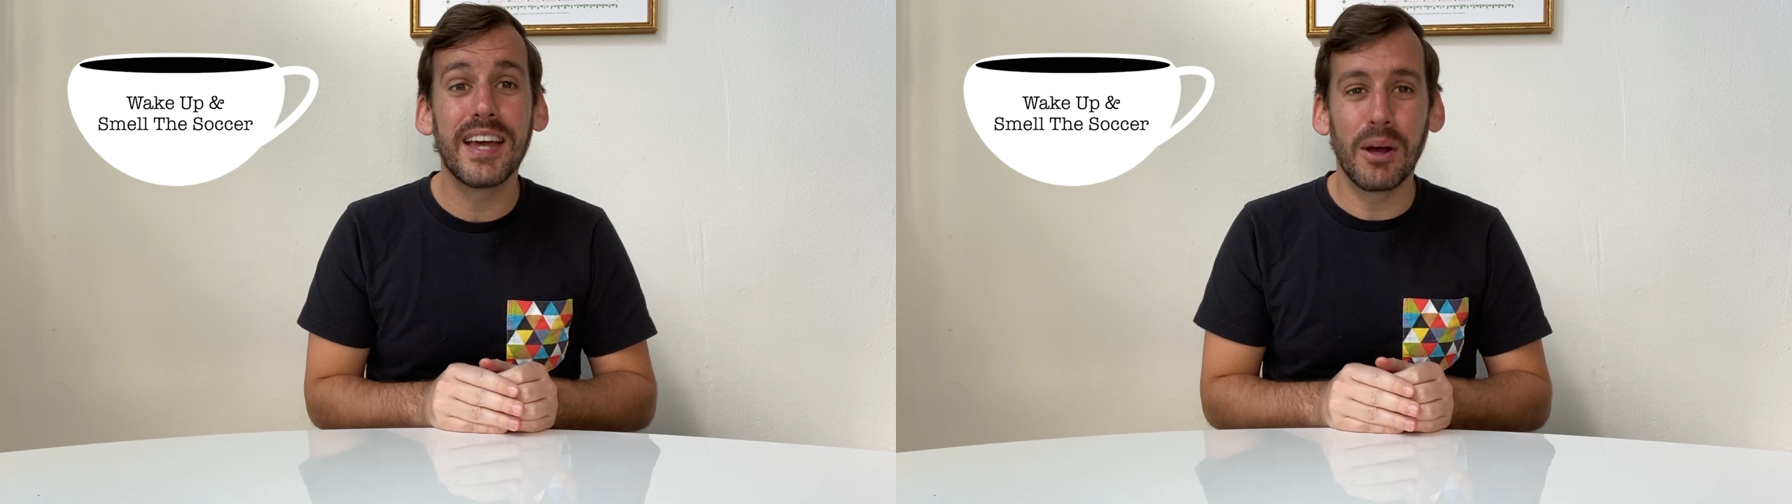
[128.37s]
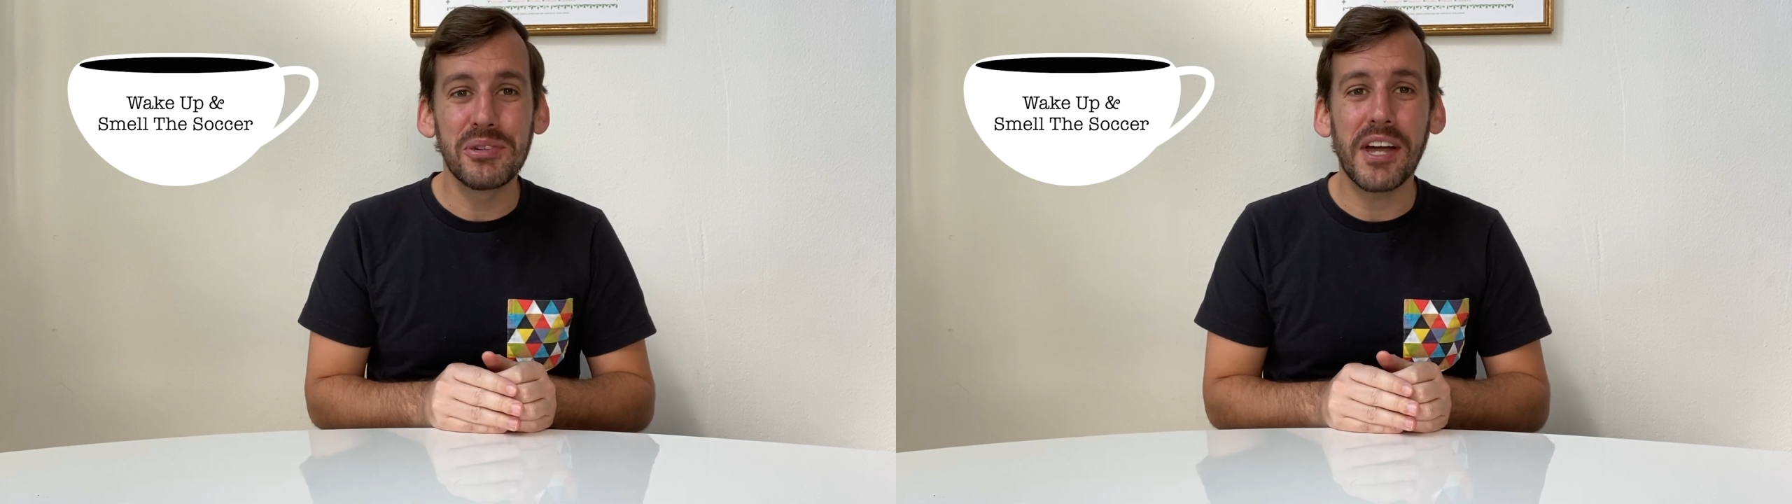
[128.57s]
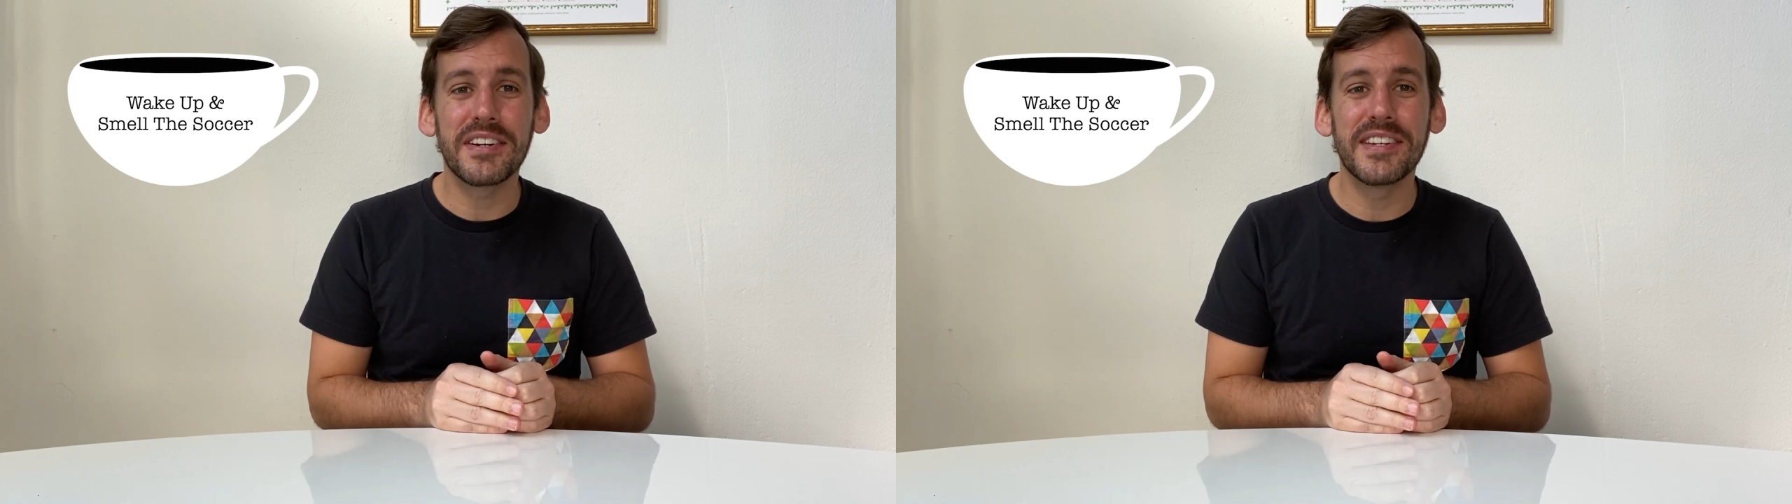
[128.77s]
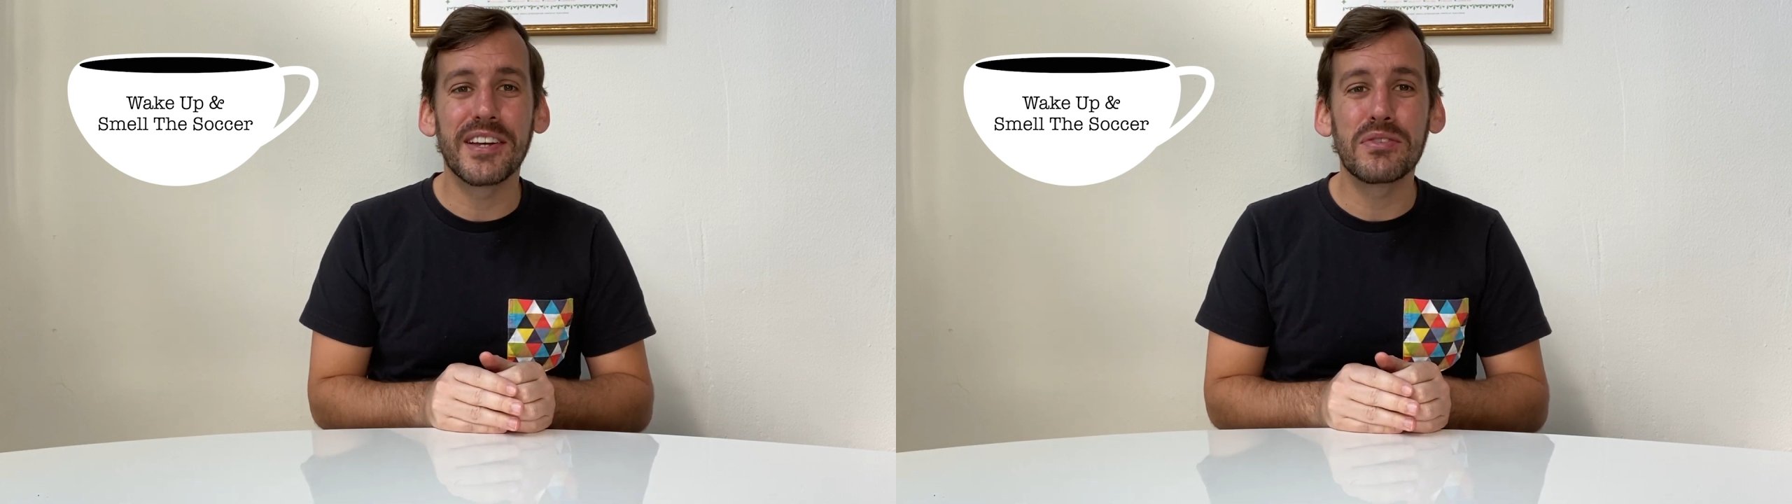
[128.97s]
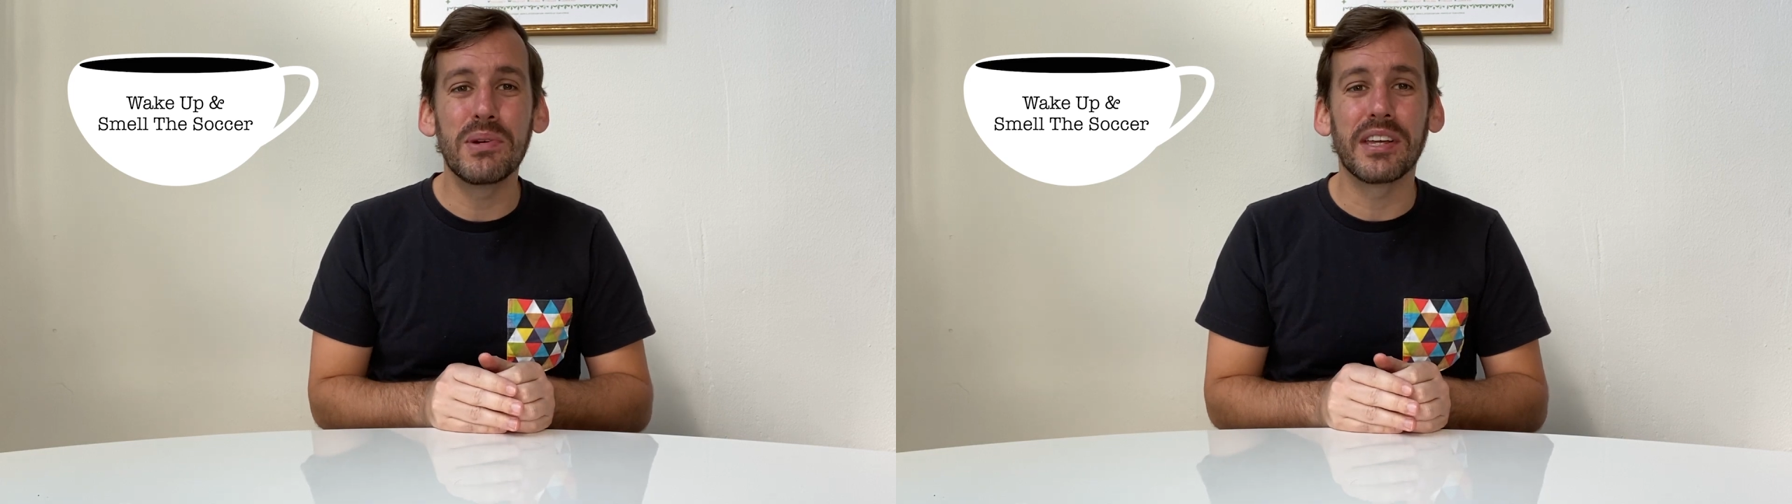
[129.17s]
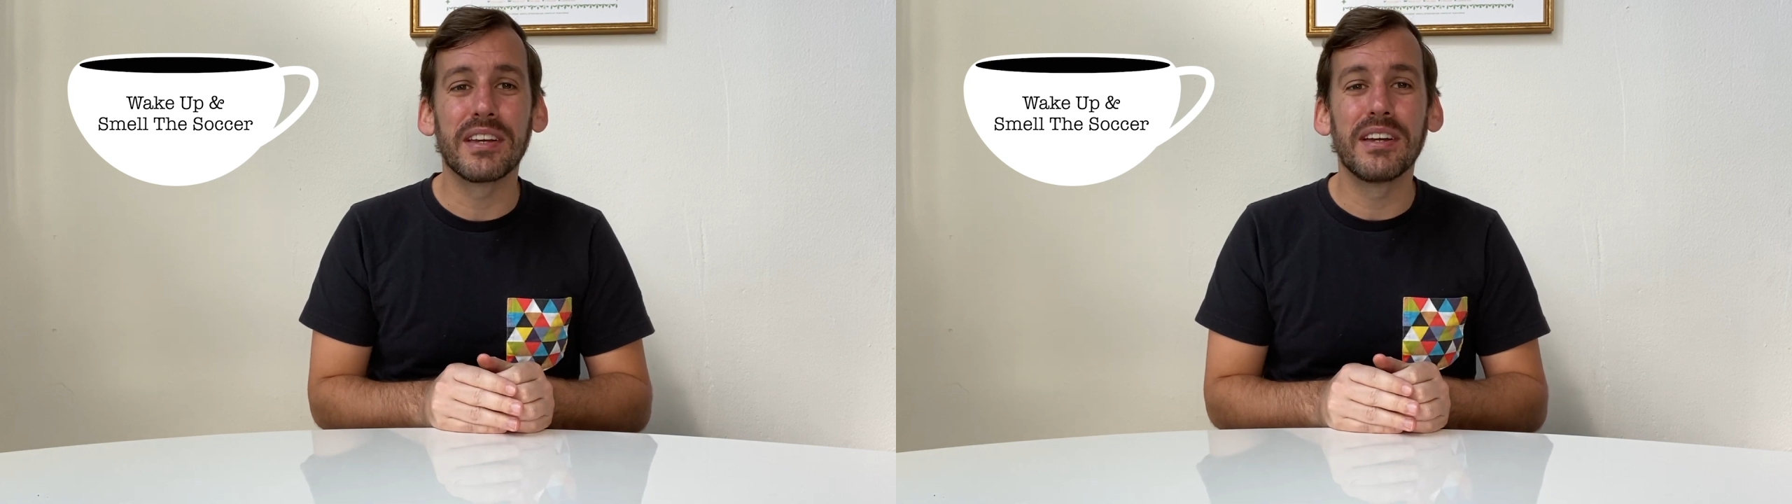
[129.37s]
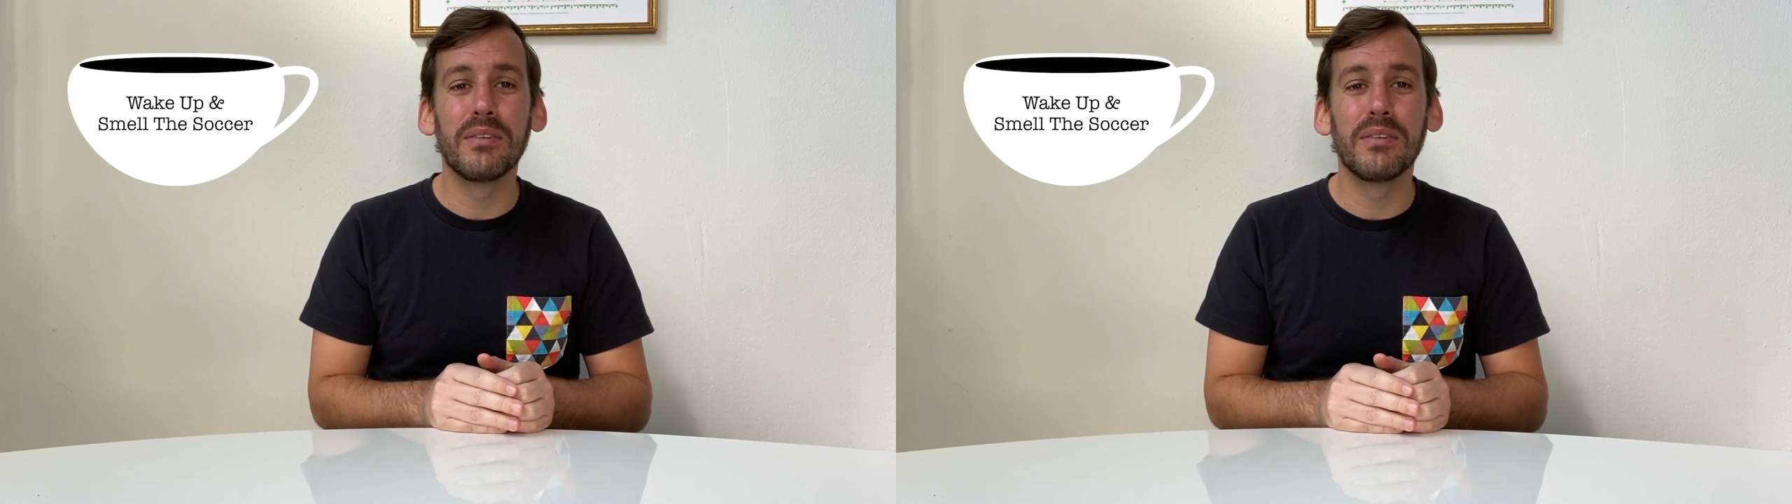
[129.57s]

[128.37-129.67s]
and we'll talk to you next week